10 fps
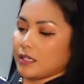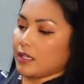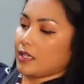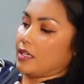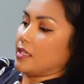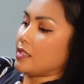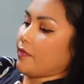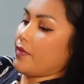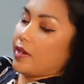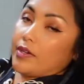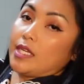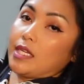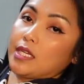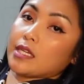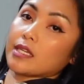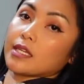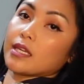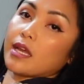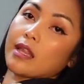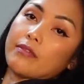is very,
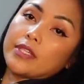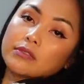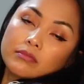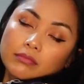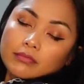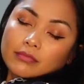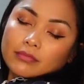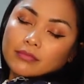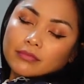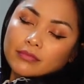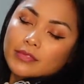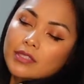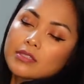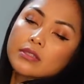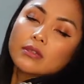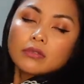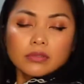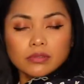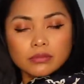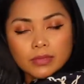I love it. It's so,
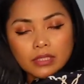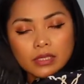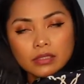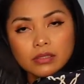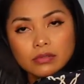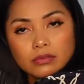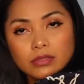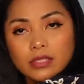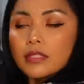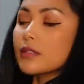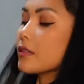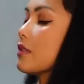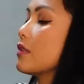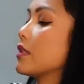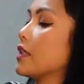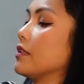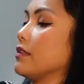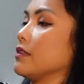oh my god, cozy. Alright.